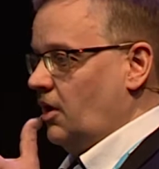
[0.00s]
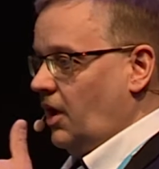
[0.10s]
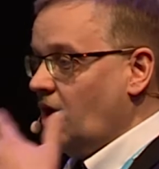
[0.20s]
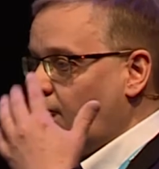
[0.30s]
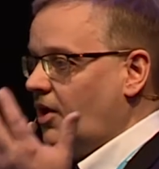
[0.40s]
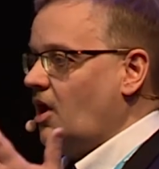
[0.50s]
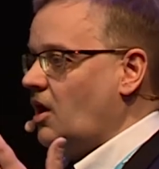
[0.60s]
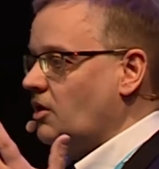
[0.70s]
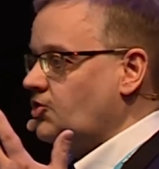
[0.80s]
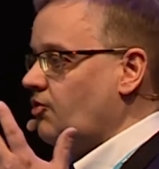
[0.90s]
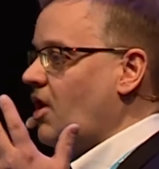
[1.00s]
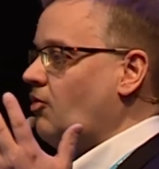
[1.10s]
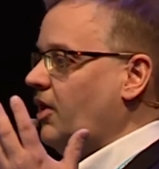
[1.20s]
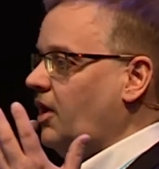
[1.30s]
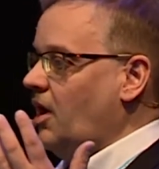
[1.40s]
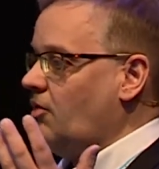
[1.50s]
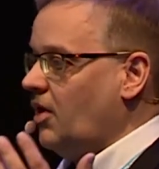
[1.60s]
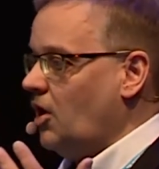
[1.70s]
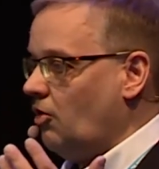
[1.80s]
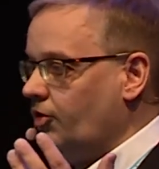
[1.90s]
area, surrounding area
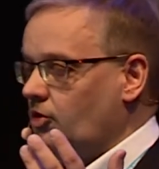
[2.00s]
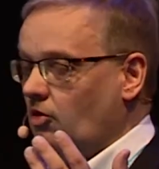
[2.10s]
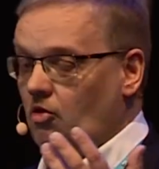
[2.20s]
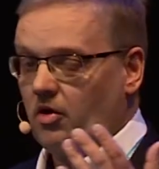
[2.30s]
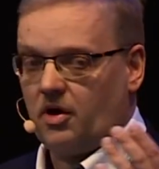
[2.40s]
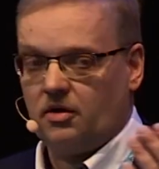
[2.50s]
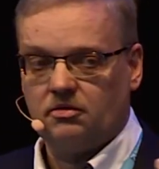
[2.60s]
of the organ.